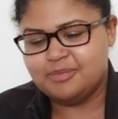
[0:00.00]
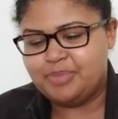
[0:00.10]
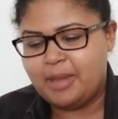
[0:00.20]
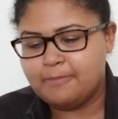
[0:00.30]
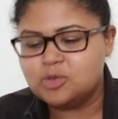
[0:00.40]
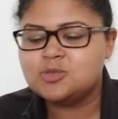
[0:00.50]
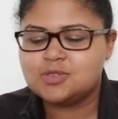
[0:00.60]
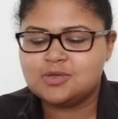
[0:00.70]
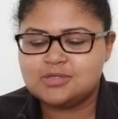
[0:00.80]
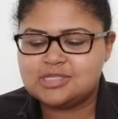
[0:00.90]

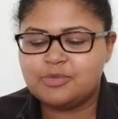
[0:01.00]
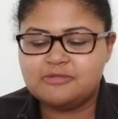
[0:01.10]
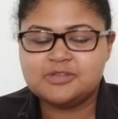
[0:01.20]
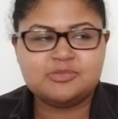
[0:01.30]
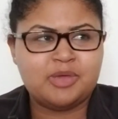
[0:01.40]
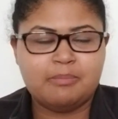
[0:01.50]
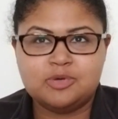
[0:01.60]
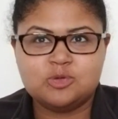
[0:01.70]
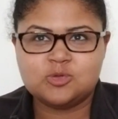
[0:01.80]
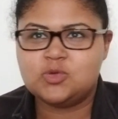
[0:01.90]
bamboozled someone feels
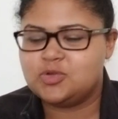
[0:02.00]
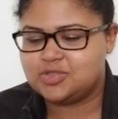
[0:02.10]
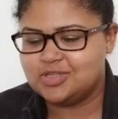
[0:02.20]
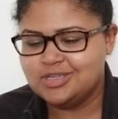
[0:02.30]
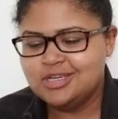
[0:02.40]
bamboozled